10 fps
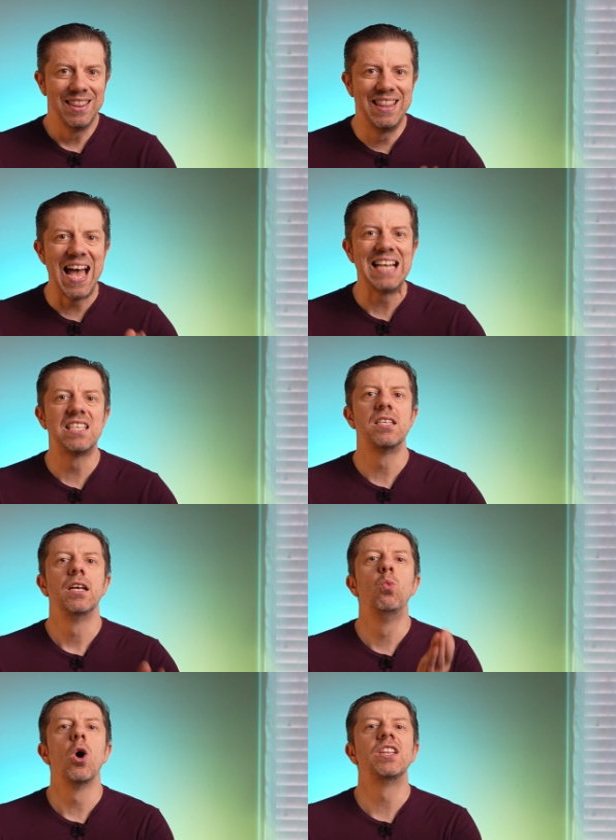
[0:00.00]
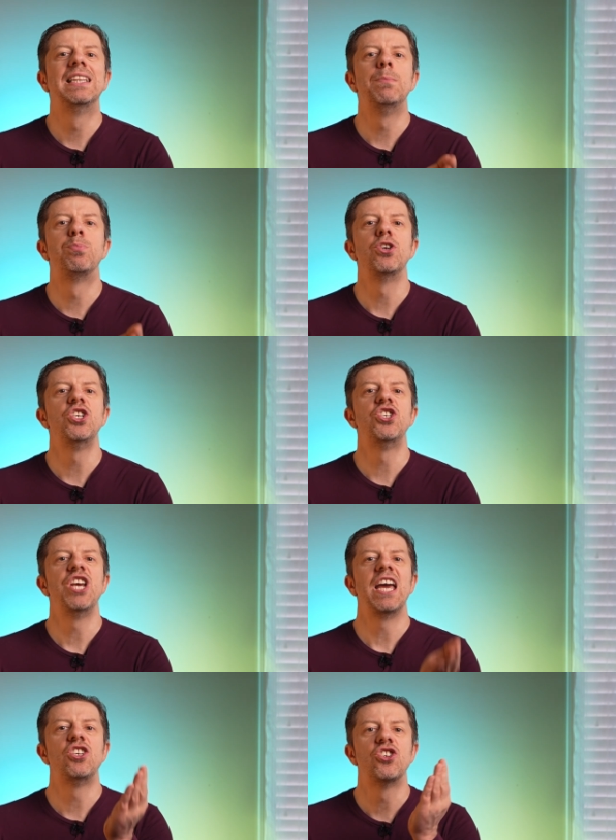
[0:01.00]
That's what
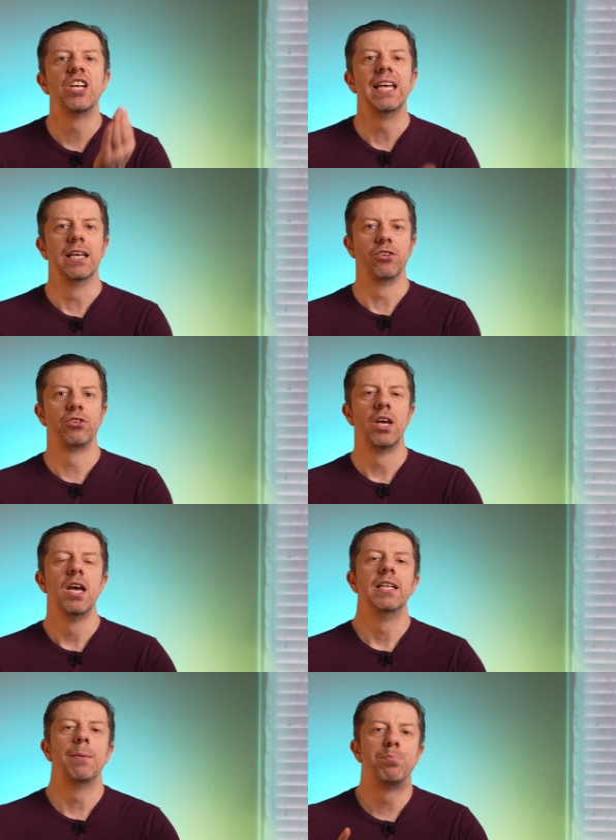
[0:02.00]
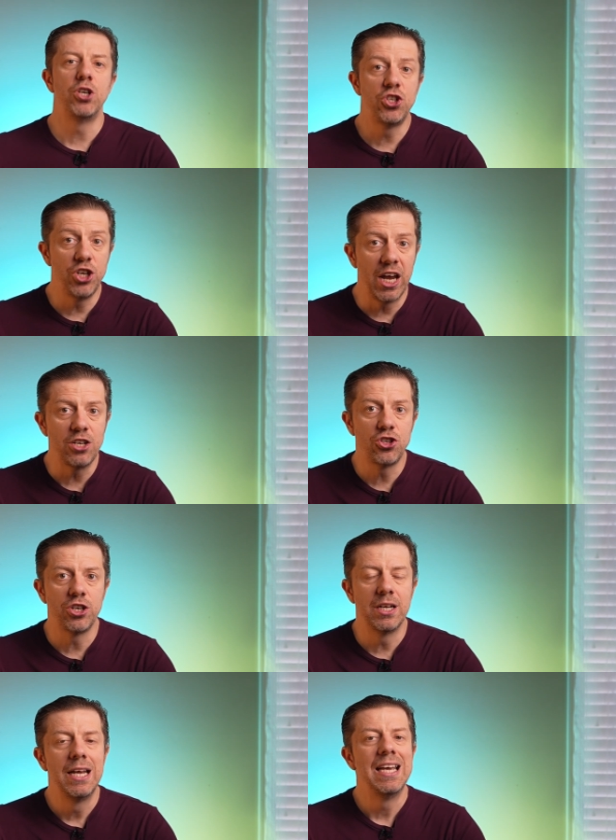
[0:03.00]
depreciation is.
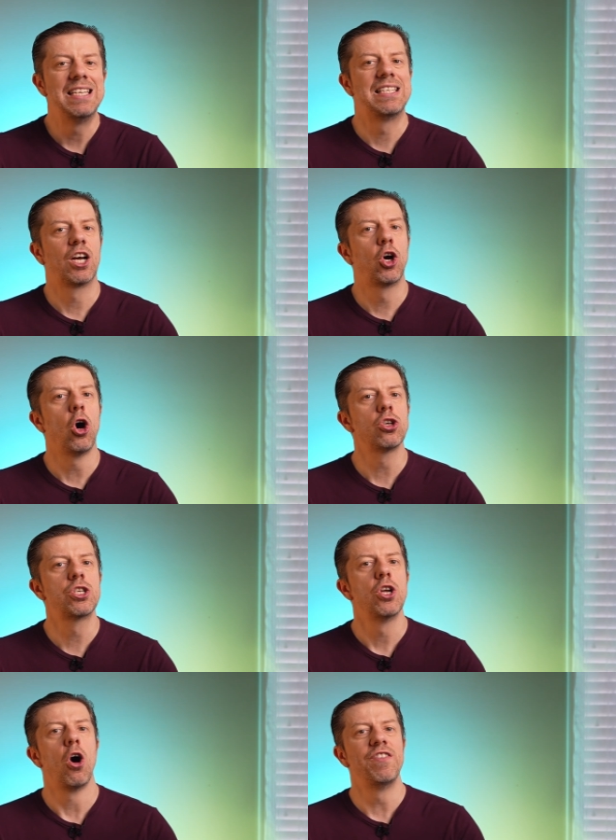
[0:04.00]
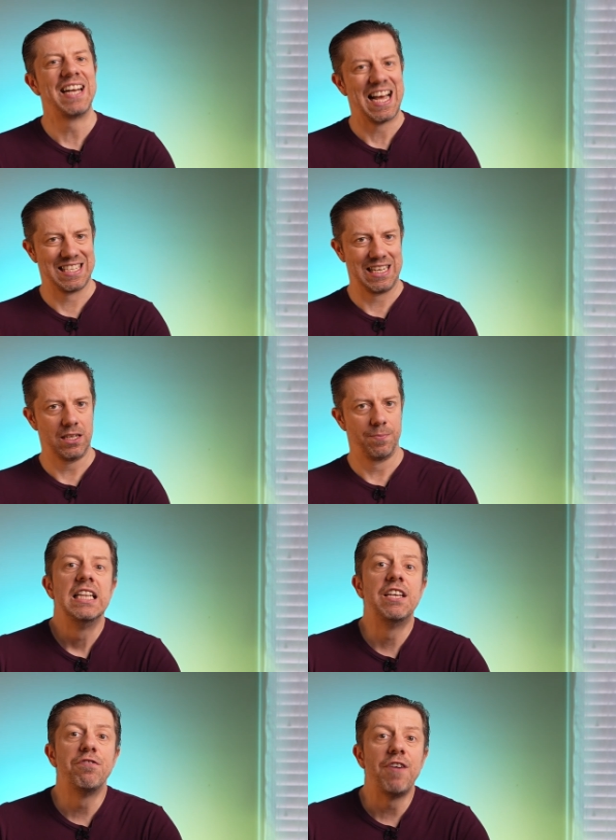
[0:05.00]
Depreciation is the cost of an asset
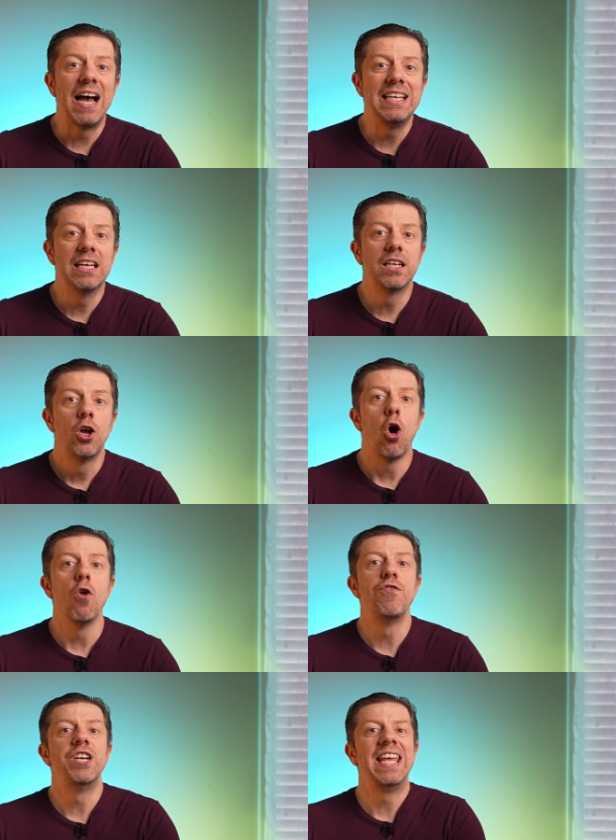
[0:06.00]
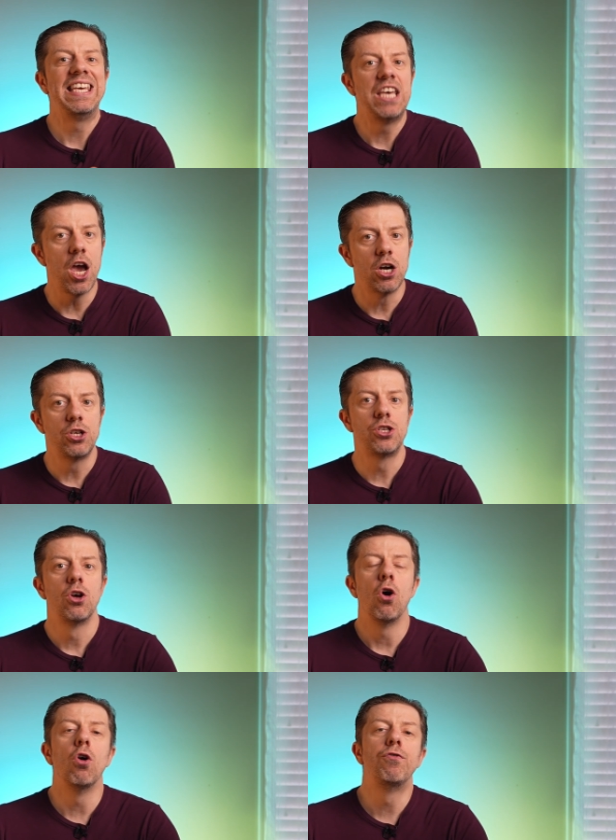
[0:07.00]
divided over the years
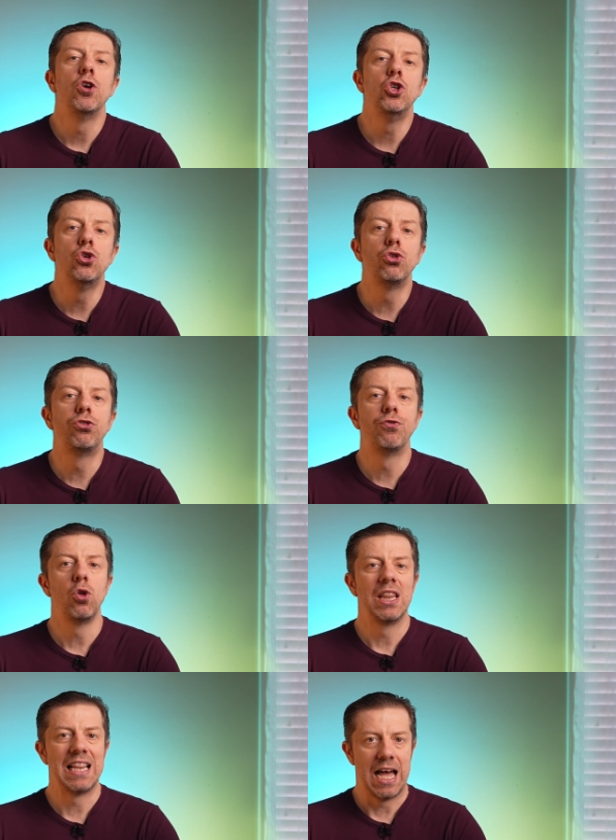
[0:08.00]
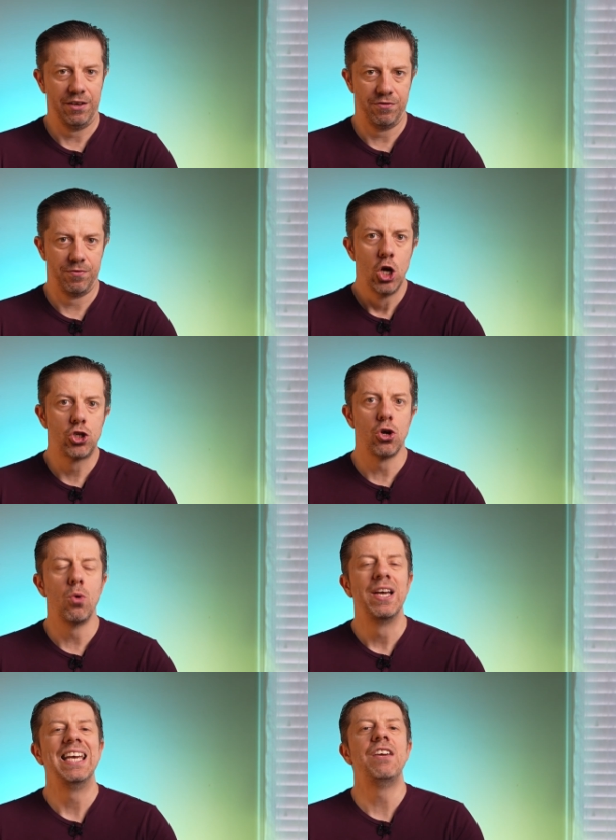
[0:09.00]
of useful life.
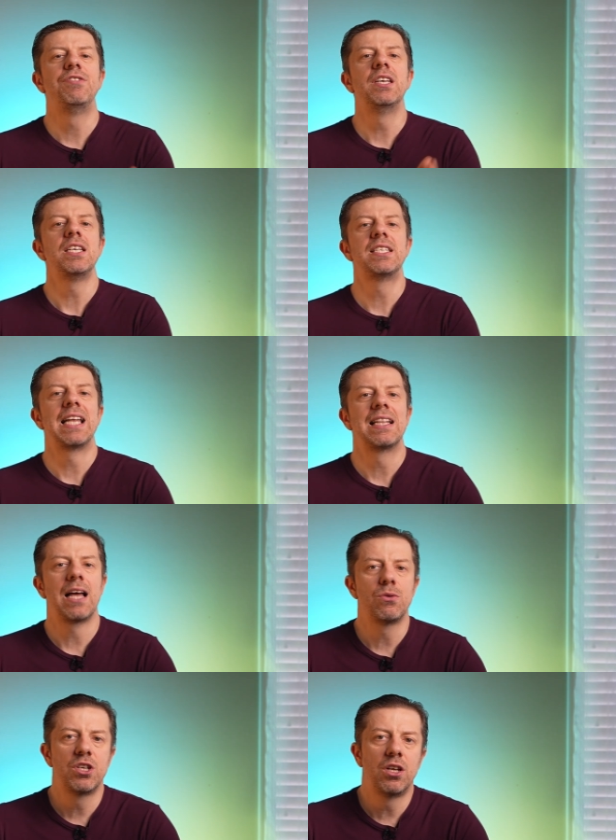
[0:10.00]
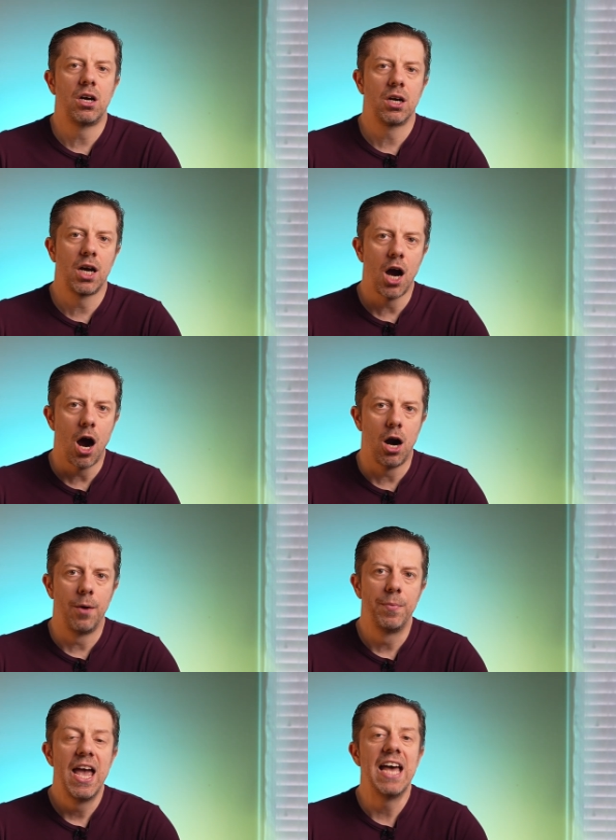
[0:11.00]
So if this $10,000 car
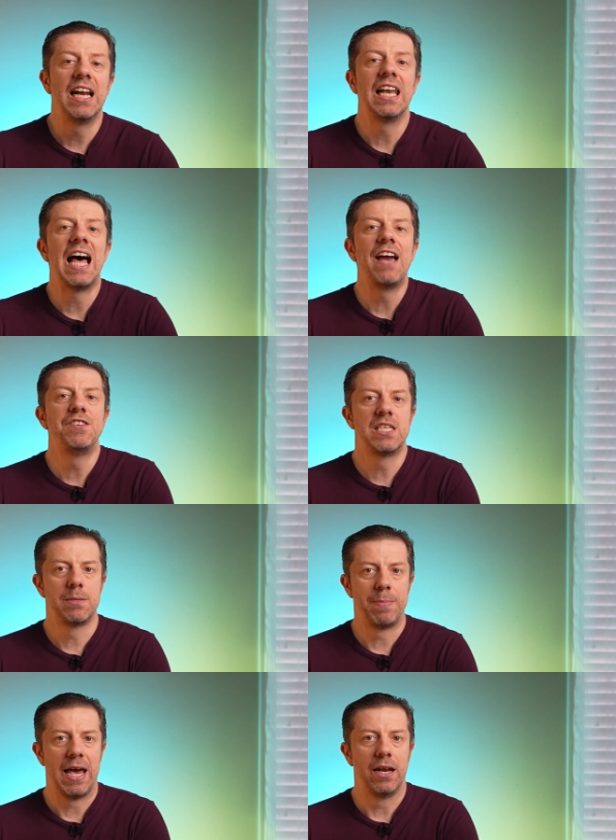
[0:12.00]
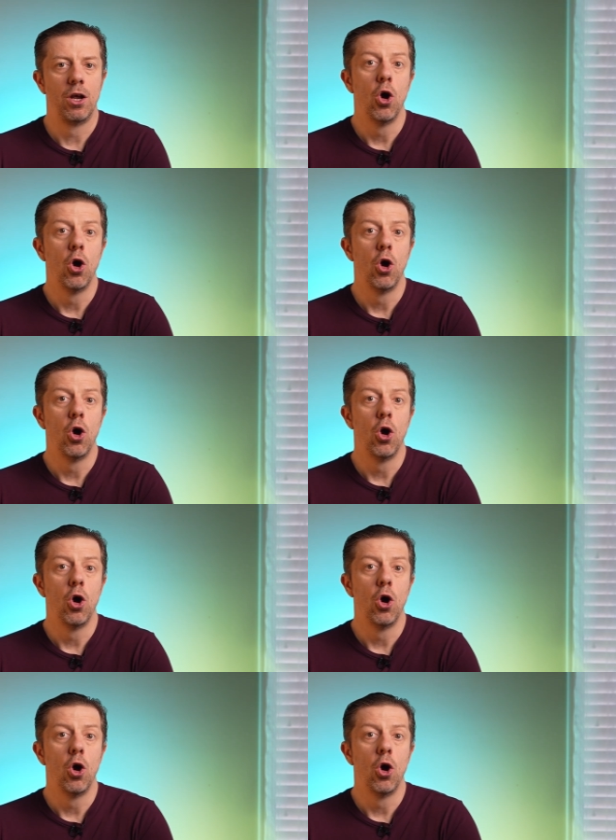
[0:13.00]
had a lifespan